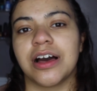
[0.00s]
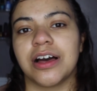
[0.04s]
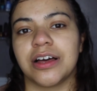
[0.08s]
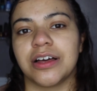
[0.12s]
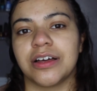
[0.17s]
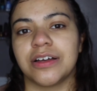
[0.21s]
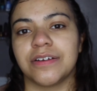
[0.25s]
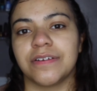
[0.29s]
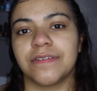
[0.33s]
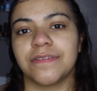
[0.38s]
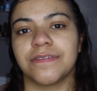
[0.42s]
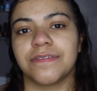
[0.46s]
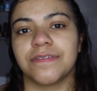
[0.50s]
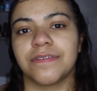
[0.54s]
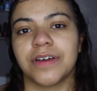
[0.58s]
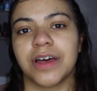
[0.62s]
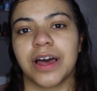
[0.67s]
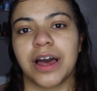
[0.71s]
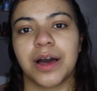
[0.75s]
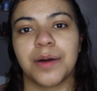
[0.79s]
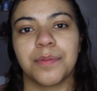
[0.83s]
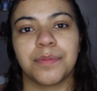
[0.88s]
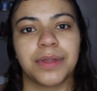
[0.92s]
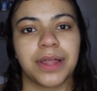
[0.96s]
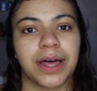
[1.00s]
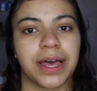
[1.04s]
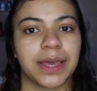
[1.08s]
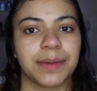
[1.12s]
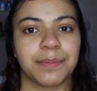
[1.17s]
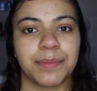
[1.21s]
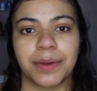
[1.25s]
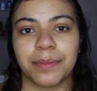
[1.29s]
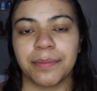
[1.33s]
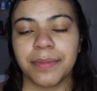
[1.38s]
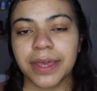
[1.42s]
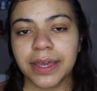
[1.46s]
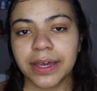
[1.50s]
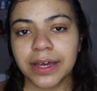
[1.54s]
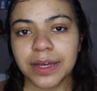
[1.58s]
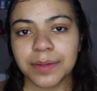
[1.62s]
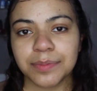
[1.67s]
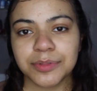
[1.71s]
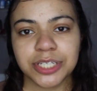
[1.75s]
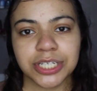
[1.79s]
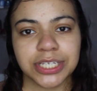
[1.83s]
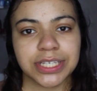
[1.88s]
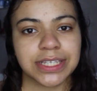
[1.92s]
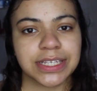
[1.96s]
of applying my
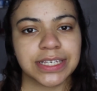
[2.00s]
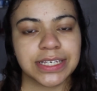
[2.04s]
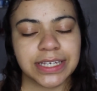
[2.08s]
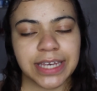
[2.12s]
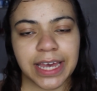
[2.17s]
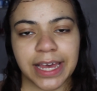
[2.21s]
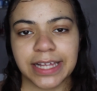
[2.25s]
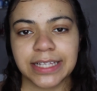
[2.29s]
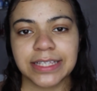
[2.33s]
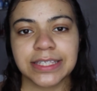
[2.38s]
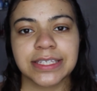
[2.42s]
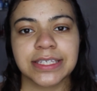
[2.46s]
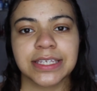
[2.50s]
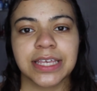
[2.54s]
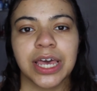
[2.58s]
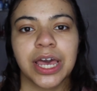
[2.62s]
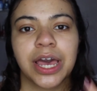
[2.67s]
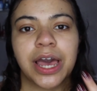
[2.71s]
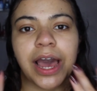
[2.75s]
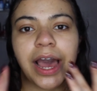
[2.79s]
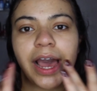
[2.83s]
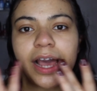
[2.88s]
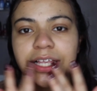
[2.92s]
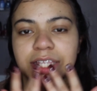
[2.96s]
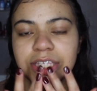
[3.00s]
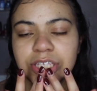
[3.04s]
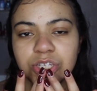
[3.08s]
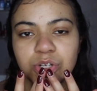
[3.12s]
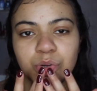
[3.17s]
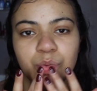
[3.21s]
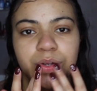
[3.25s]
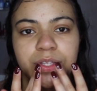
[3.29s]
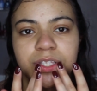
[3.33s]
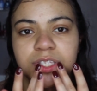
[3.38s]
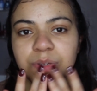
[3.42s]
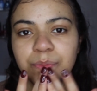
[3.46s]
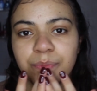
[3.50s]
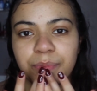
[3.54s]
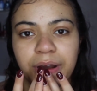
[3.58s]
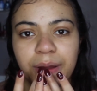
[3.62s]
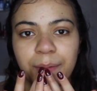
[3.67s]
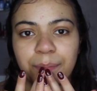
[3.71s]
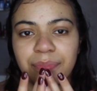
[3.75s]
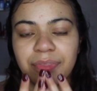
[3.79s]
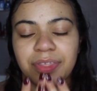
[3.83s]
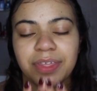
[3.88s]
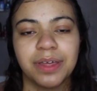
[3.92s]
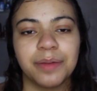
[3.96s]
makeup just yet, I still want to
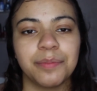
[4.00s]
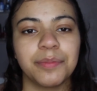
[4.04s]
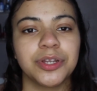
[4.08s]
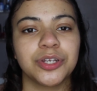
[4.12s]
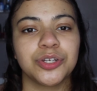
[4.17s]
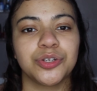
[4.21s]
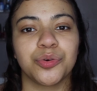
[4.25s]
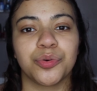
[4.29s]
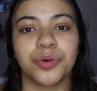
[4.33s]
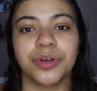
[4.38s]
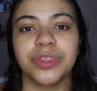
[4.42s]
prep them.